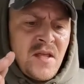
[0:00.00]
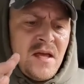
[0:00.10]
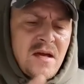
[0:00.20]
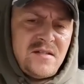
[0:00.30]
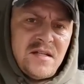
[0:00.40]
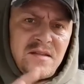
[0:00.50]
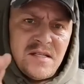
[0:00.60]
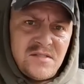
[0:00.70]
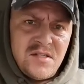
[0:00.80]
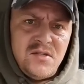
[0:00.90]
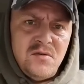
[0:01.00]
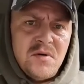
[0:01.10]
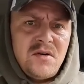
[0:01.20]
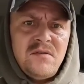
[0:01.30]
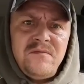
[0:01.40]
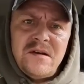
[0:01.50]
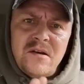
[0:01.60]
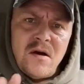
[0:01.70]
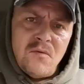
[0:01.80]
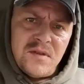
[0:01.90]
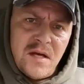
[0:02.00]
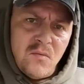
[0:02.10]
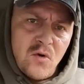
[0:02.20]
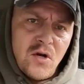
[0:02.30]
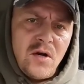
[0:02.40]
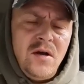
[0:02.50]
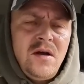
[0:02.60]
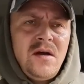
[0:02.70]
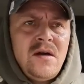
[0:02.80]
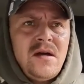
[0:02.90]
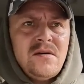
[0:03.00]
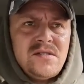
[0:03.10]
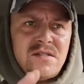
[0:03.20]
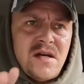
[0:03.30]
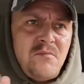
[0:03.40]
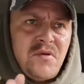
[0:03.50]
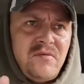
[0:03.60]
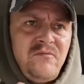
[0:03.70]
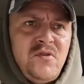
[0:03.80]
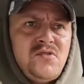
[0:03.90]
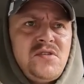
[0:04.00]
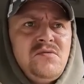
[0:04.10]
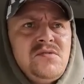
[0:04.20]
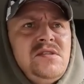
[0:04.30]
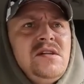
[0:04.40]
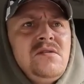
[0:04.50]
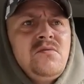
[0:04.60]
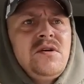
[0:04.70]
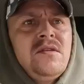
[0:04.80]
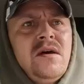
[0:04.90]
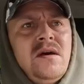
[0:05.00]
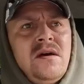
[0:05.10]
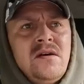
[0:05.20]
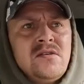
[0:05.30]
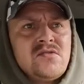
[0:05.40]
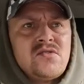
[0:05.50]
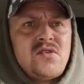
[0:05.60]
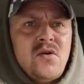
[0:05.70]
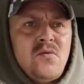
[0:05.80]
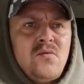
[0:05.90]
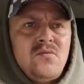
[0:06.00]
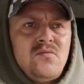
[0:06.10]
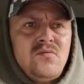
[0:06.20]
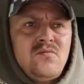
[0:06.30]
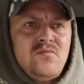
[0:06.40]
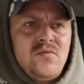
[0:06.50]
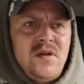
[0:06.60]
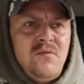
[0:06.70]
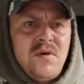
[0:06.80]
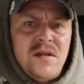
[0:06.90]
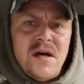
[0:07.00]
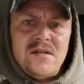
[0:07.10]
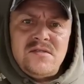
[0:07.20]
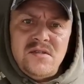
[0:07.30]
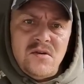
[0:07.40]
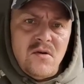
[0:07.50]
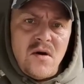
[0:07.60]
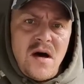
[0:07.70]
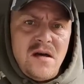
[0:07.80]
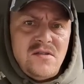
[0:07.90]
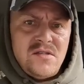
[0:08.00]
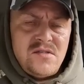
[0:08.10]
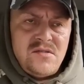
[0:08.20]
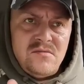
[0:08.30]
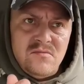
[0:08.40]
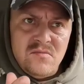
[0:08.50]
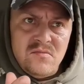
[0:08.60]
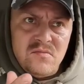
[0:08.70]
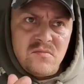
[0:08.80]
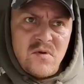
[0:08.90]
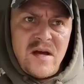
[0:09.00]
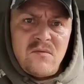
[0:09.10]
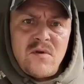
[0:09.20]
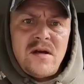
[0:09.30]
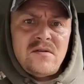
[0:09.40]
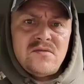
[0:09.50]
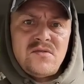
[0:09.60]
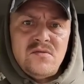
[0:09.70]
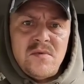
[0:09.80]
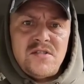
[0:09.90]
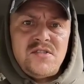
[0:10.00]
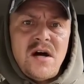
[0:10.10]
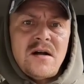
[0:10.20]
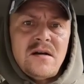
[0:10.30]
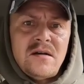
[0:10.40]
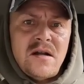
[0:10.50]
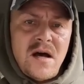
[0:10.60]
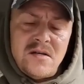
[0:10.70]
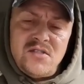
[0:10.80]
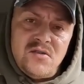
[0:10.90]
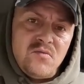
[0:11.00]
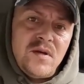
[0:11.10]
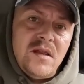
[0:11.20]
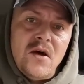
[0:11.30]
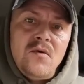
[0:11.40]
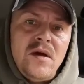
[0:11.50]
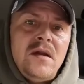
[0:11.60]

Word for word: he had ten things to do but couldn't figure out what they were. It was the type of confusion he was dealing with. So he realized, you know, I just ran rounds through my shotgun. I should reload